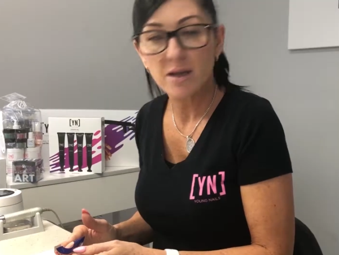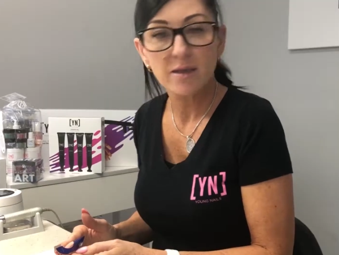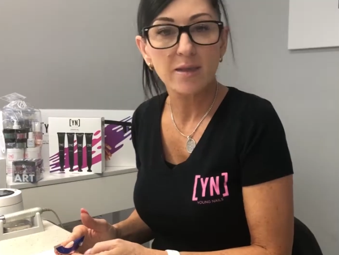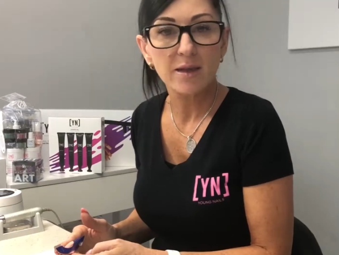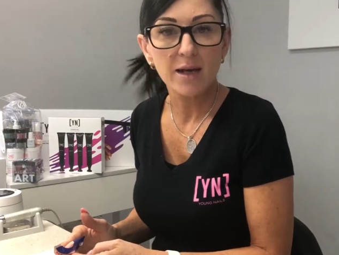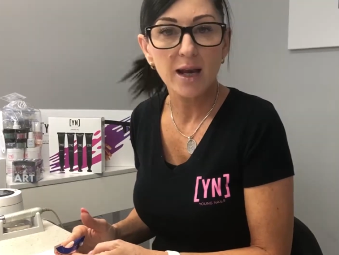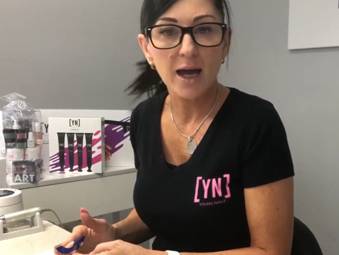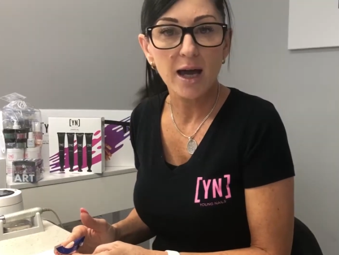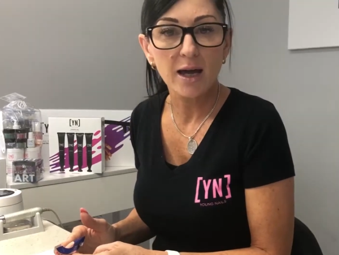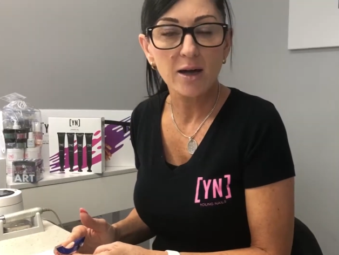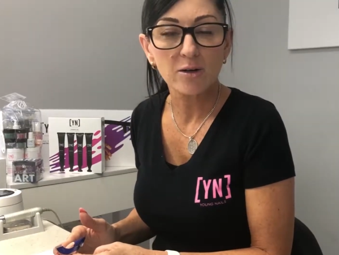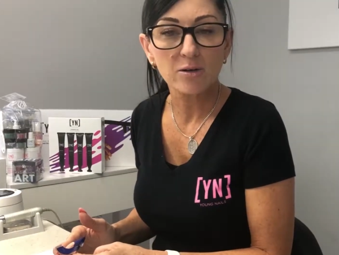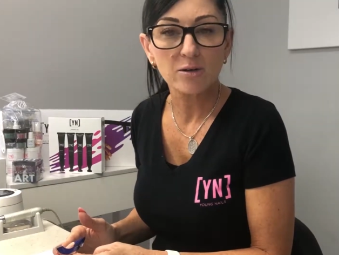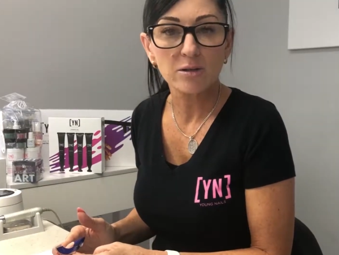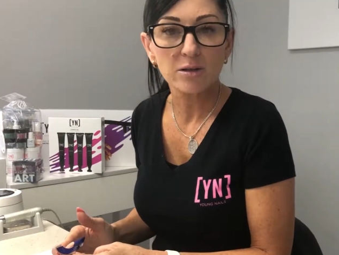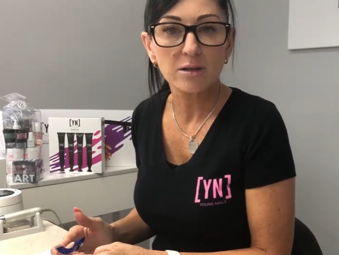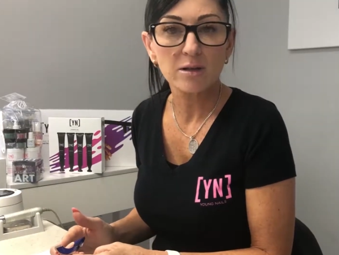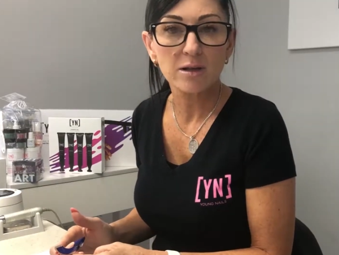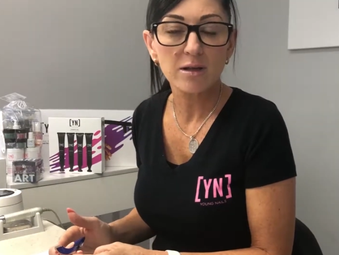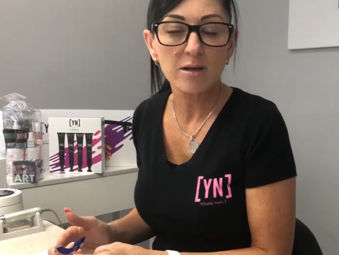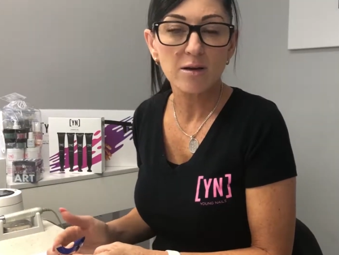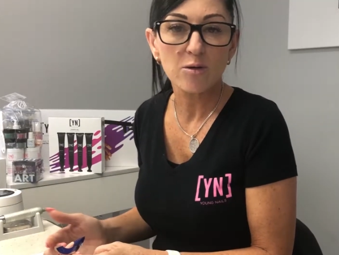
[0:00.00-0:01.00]
the nail
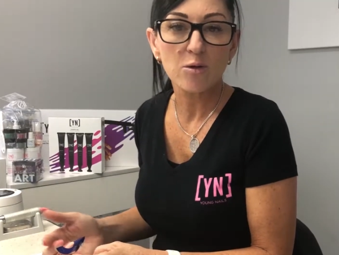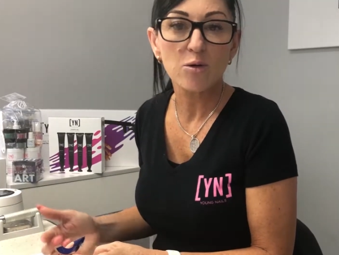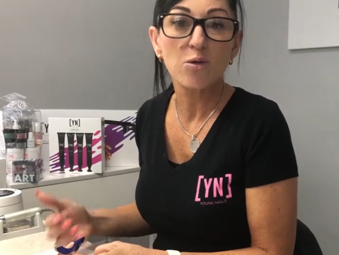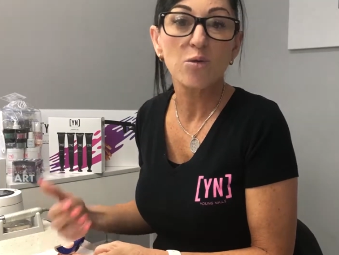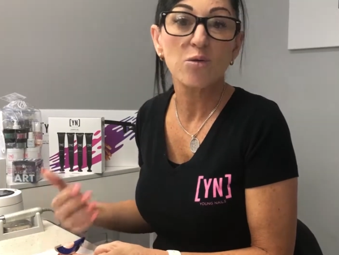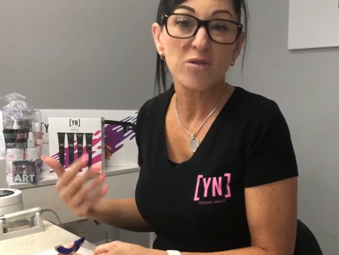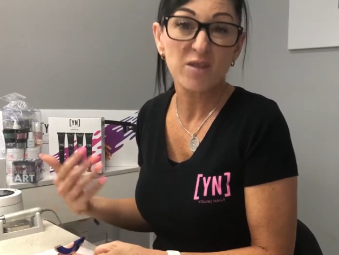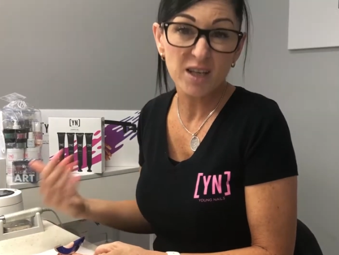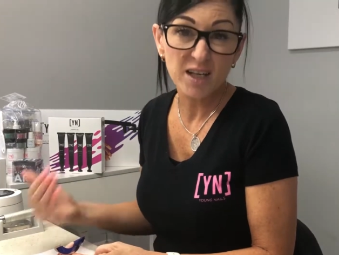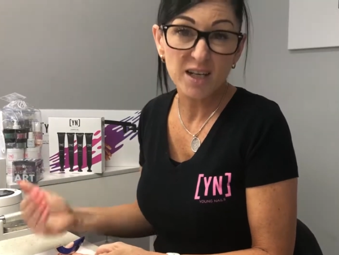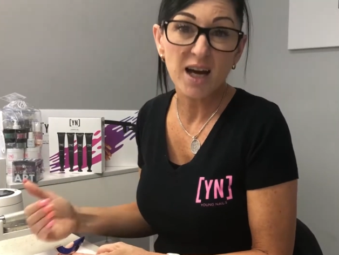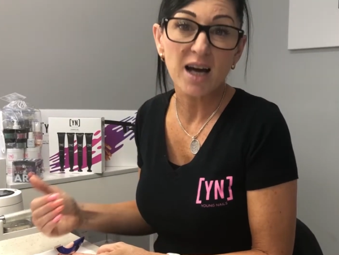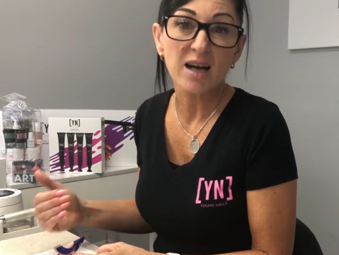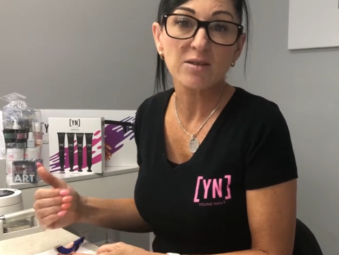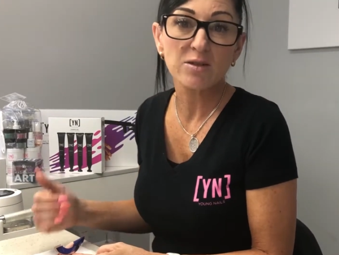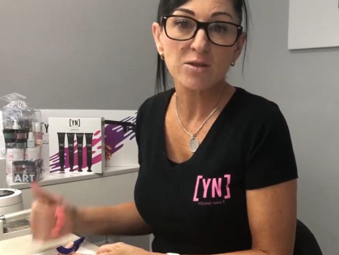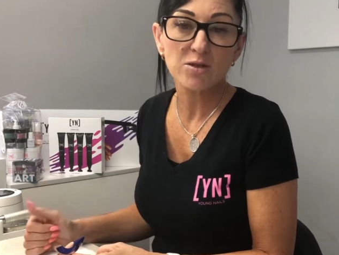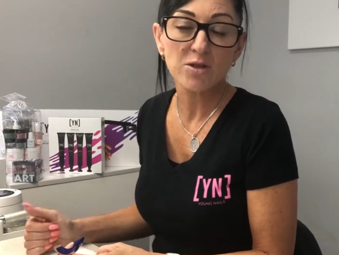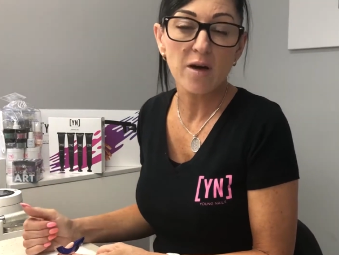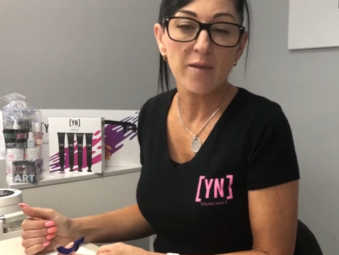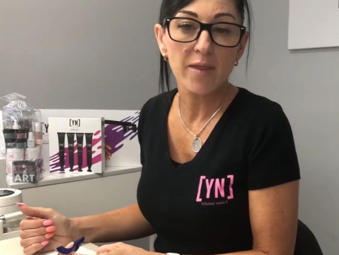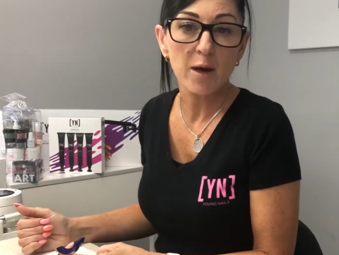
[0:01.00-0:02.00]
or the nail
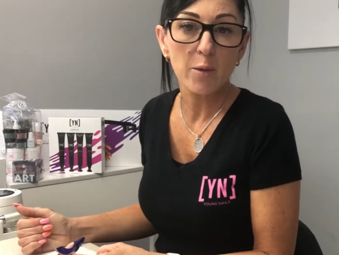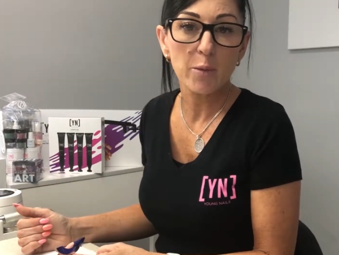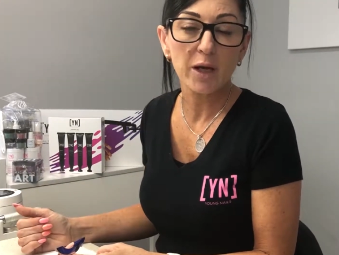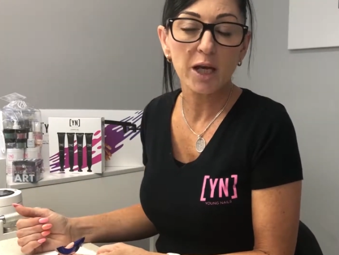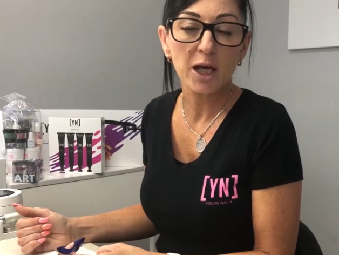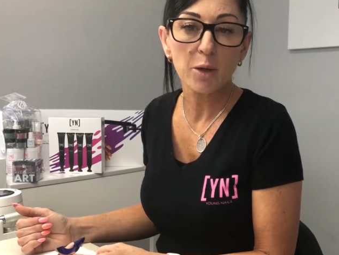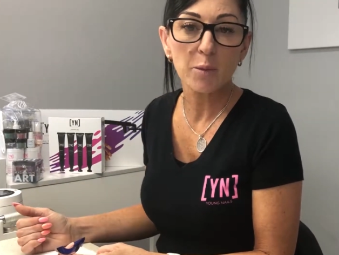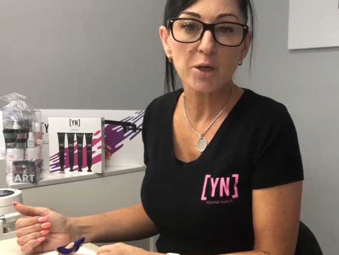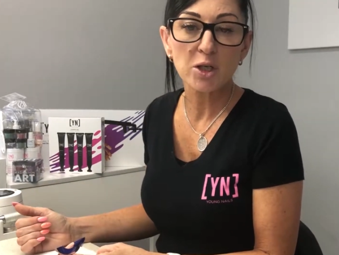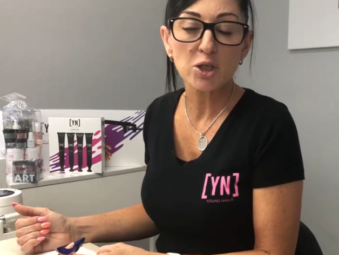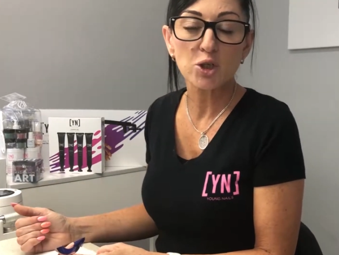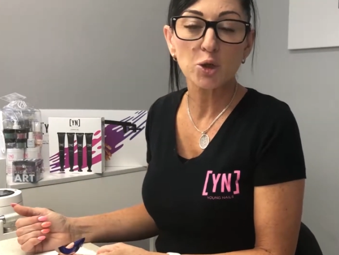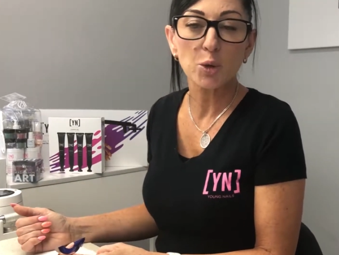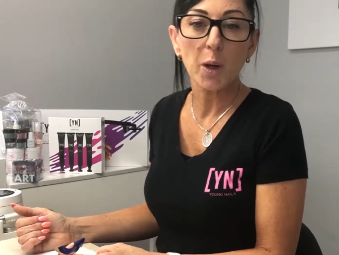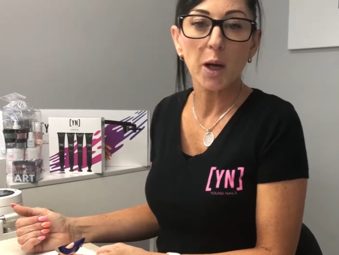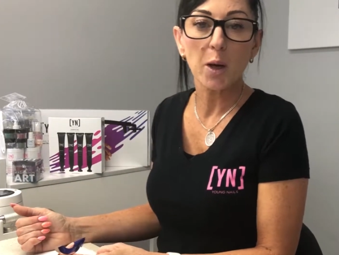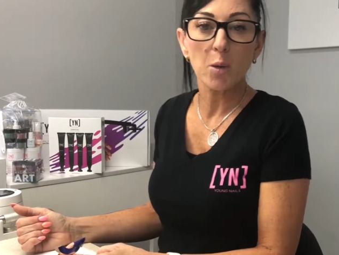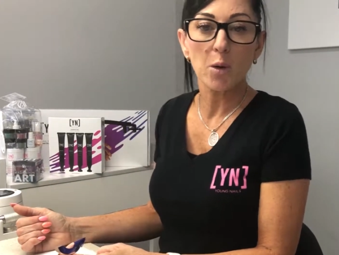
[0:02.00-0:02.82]
design that we're going to be doing,